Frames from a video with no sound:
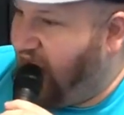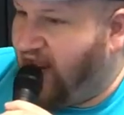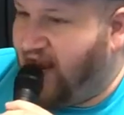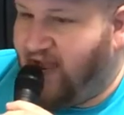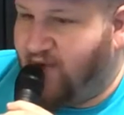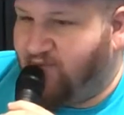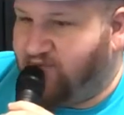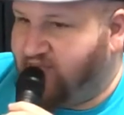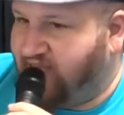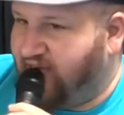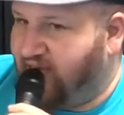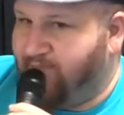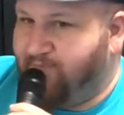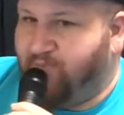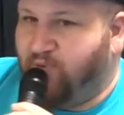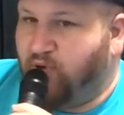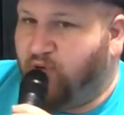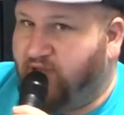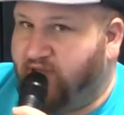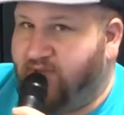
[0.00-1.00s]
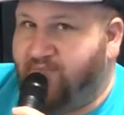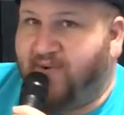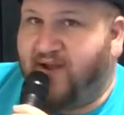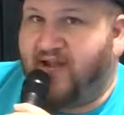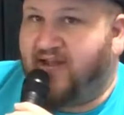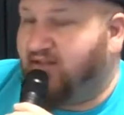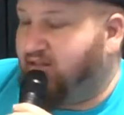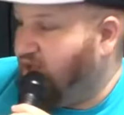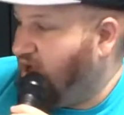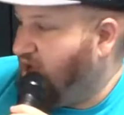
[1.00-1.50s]
and I was getting bullied
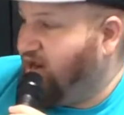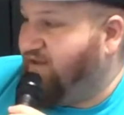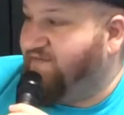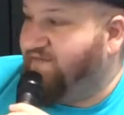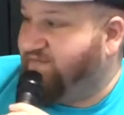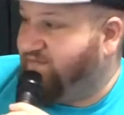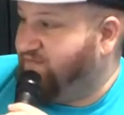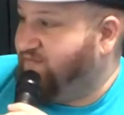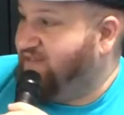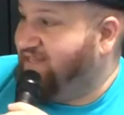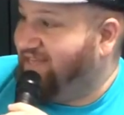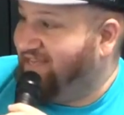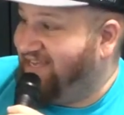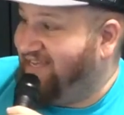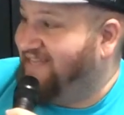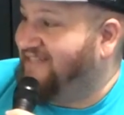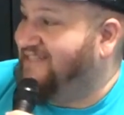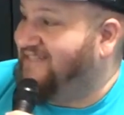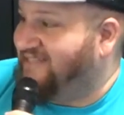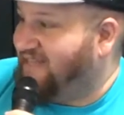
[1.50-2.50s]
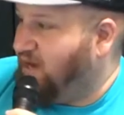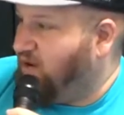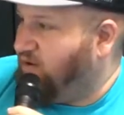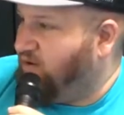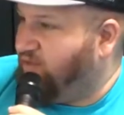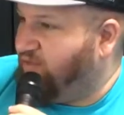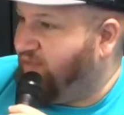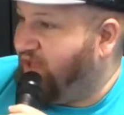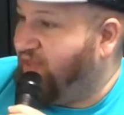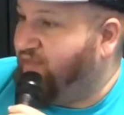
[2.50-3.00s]
by a lot of kids
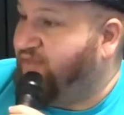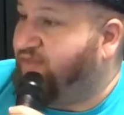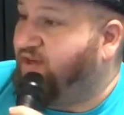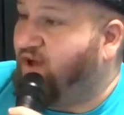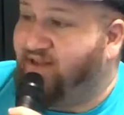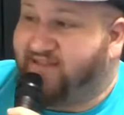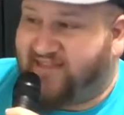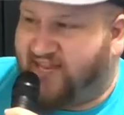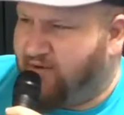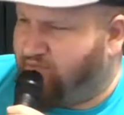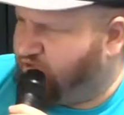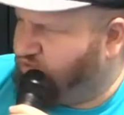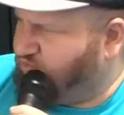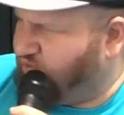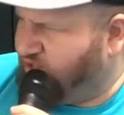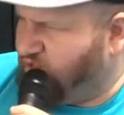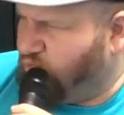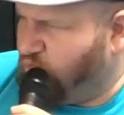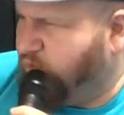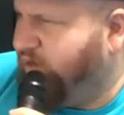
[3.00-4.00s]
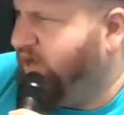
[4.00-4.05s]
that thought that I was really